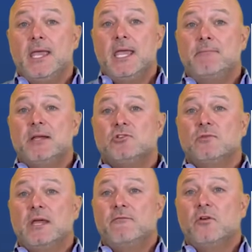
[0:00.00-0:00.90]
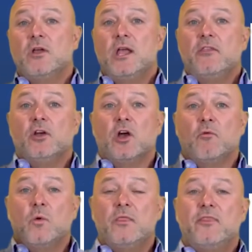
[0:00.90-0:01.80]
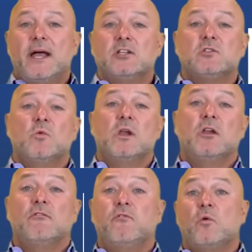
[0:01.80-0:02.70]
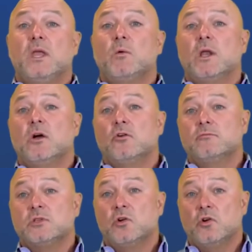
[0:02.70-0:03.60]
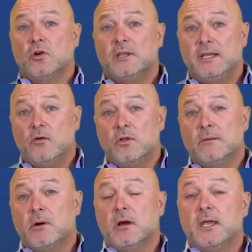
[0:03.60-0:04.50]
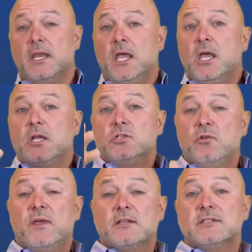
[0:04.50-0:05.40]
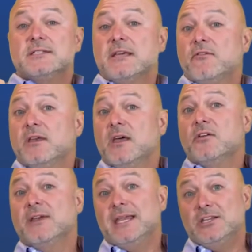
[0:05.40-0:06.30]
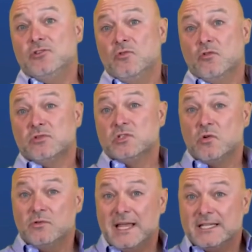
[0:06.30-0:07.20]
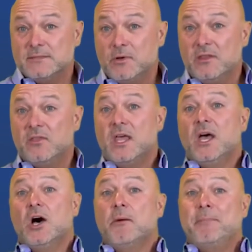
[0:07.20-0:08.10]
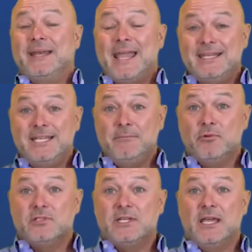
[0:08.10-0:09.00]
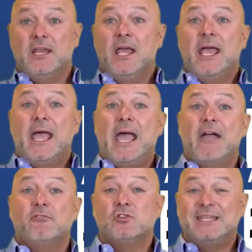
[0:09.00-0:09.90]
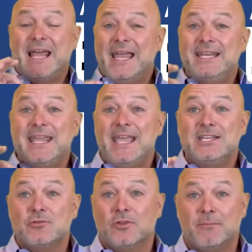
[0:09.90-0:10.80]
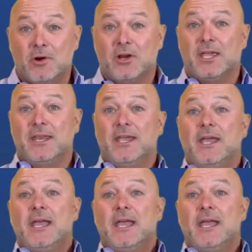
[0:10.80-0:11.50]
In Metro Denver, there are 1,141 homes currently on the market, 2,782 homes sold last month, up by 19%, averaged 9 days on the market.